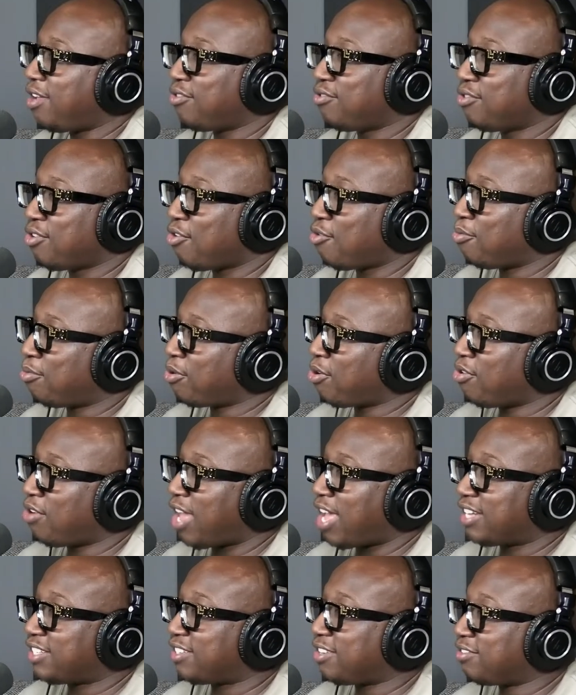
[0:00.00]
don't know, bro.
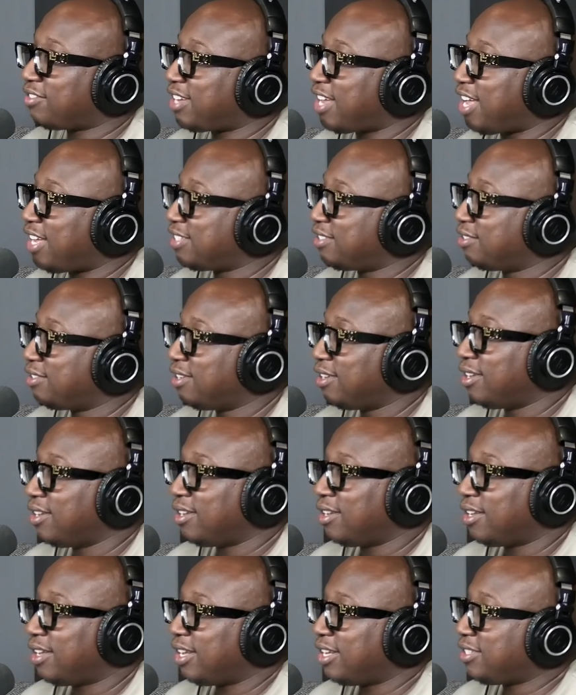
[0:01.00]
Like sometimes
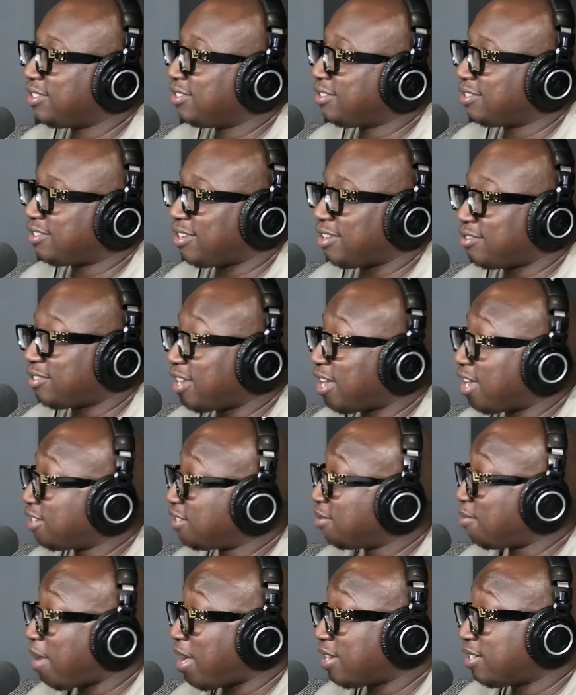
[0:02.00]

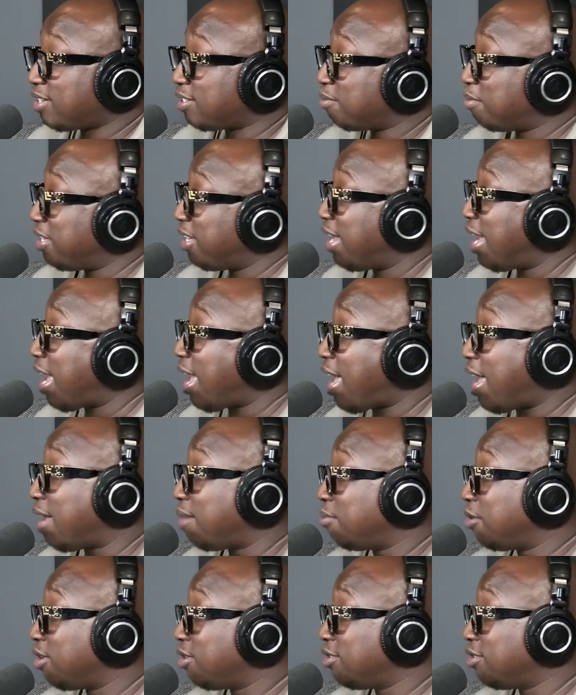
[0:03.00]
it might just be God, bro.